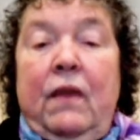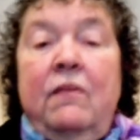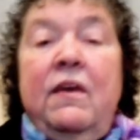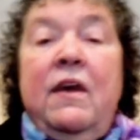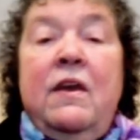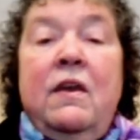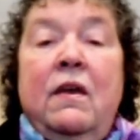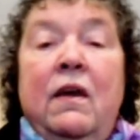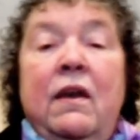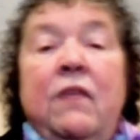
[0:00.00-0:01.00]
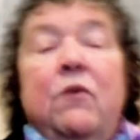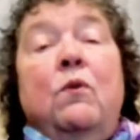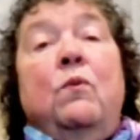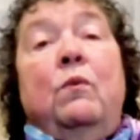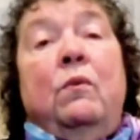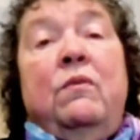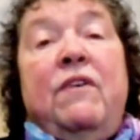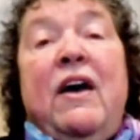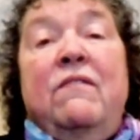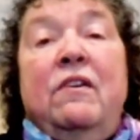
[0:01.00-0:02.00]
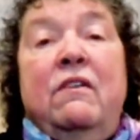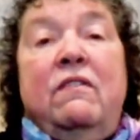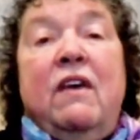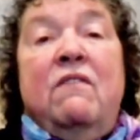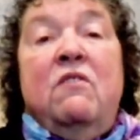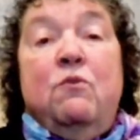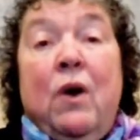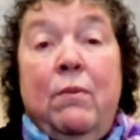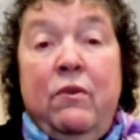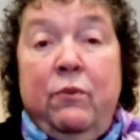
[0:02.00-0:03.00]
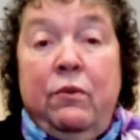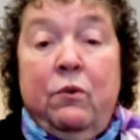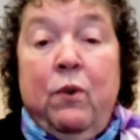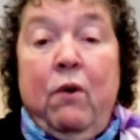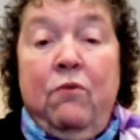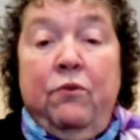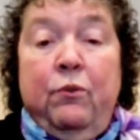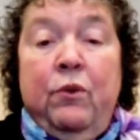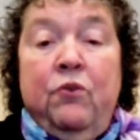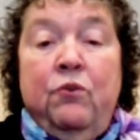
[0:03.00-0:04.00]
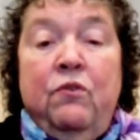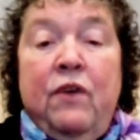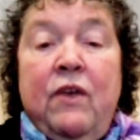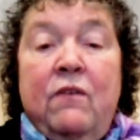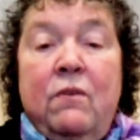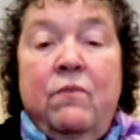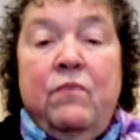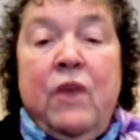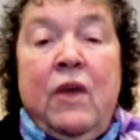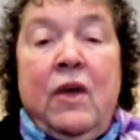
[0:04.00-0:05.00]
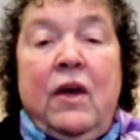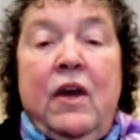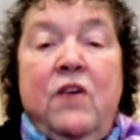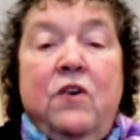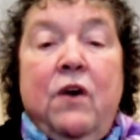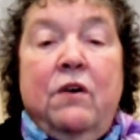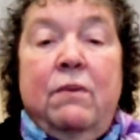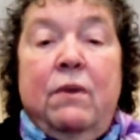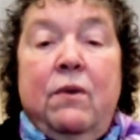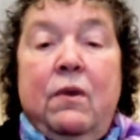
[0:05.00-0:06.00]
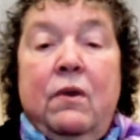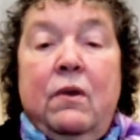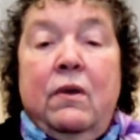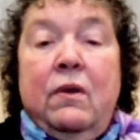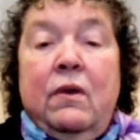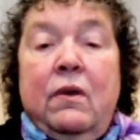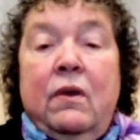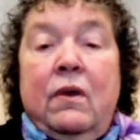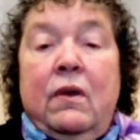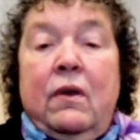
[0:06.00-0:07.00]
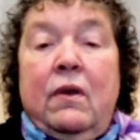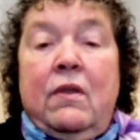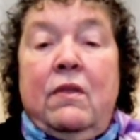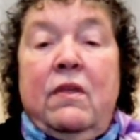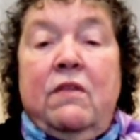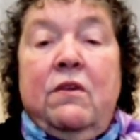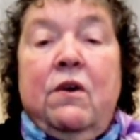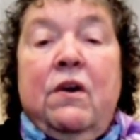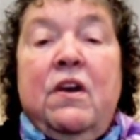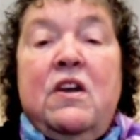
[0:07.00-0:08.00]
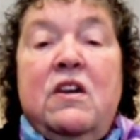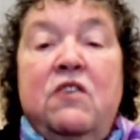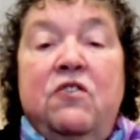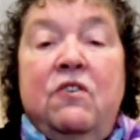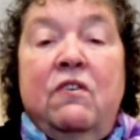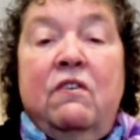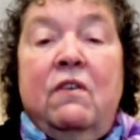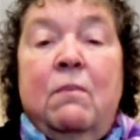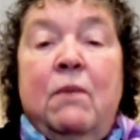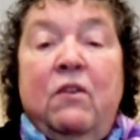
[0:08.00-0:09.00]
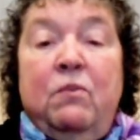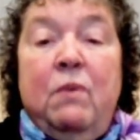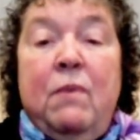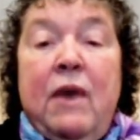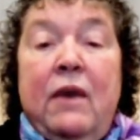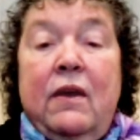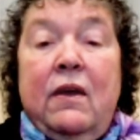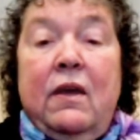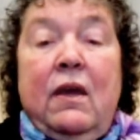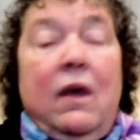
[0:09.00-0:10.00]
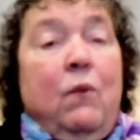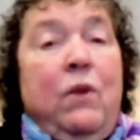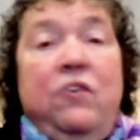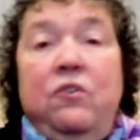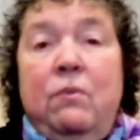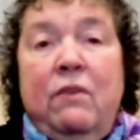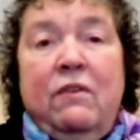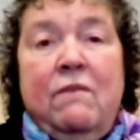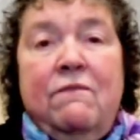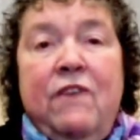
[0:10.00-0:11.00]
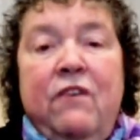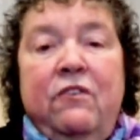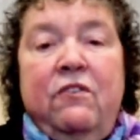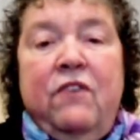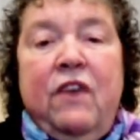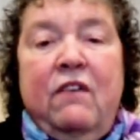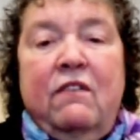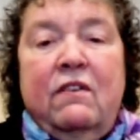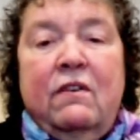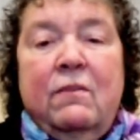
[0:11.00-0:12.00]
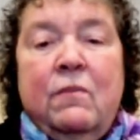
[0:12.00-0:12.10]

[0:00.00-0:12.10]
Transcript: Then another revivalist, Evans Roberts, with the Welsh revival, he talked about that there are conditions that must be met, and we too must come face to face